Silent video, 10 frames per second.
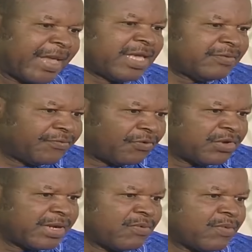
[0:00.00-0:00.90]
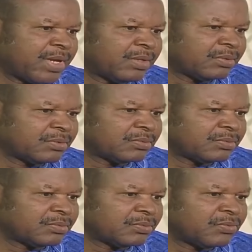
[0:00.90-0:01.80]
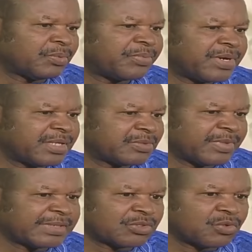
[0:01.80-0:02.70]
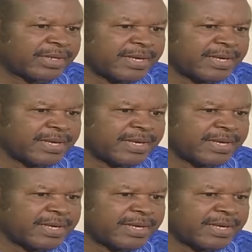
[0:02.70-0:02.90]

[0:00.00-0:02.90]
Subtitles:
If running away will bring this matter to an